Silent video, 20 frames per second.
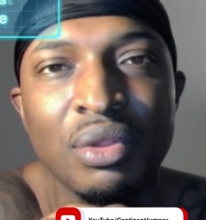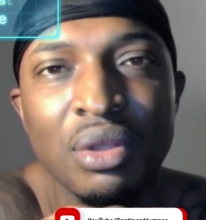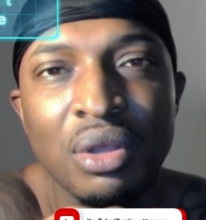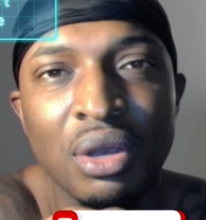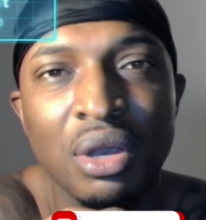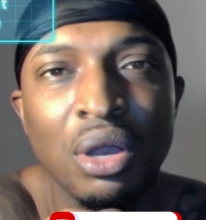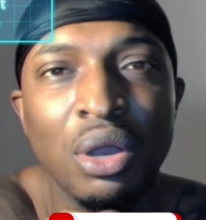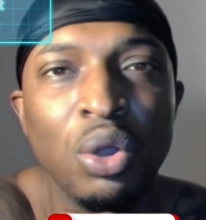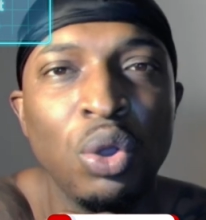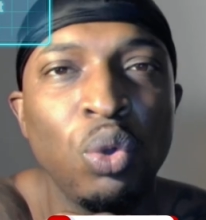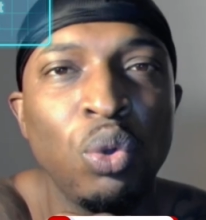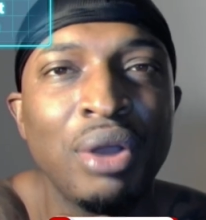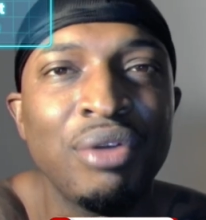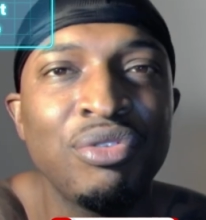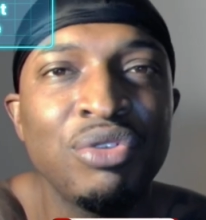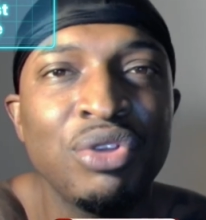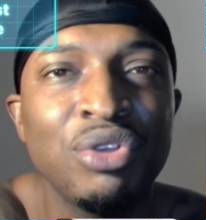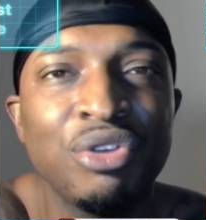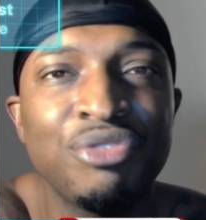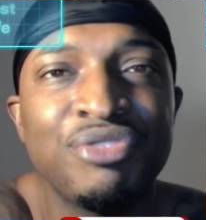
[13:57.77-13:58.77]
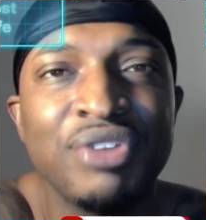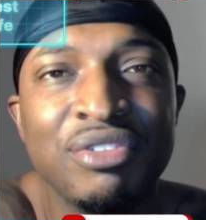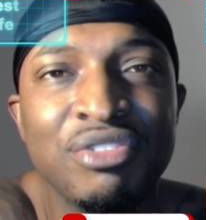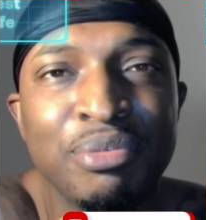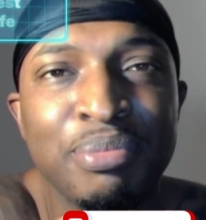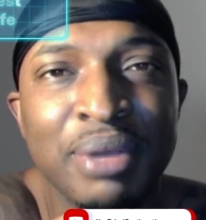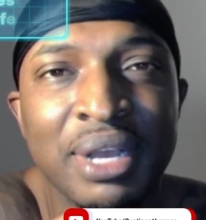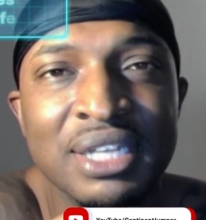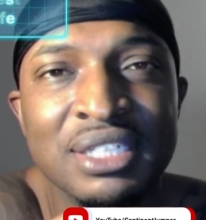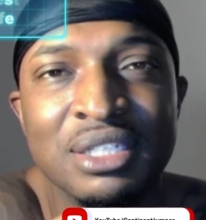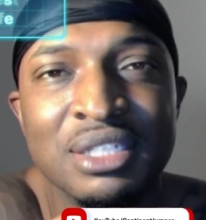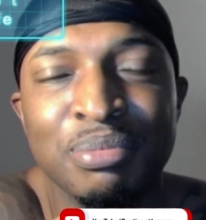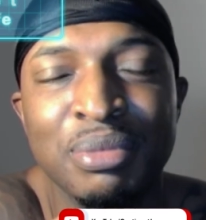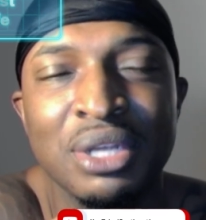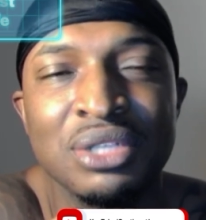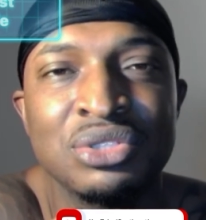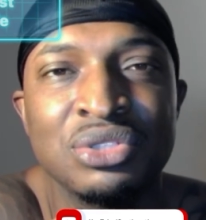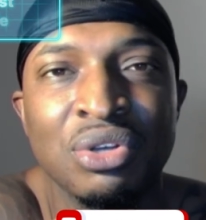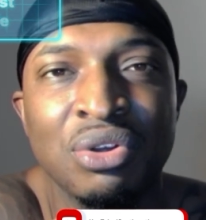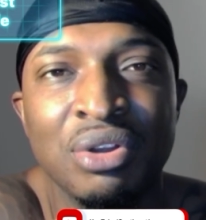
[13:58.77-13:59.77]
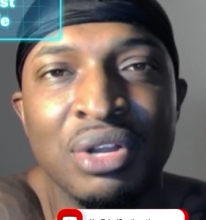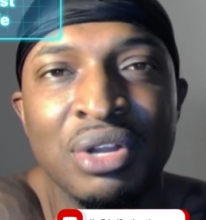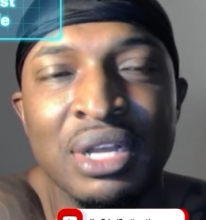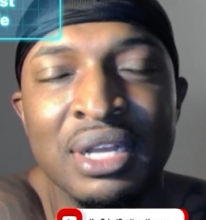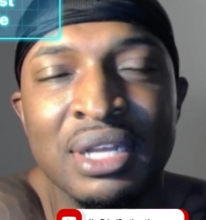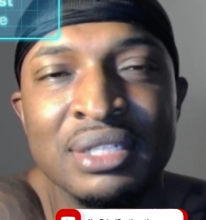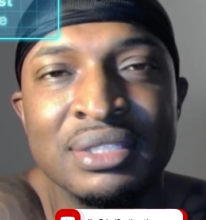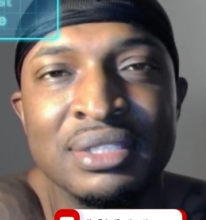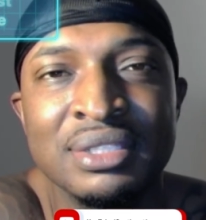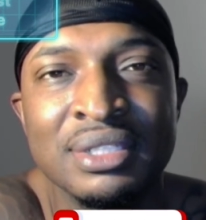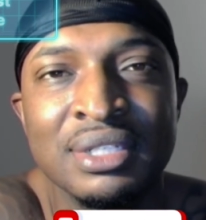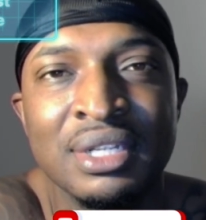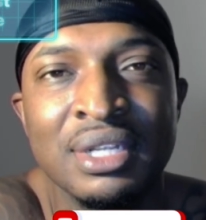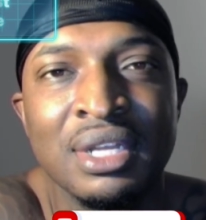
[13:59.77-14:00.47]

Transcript: whoever your favorite basketball star is.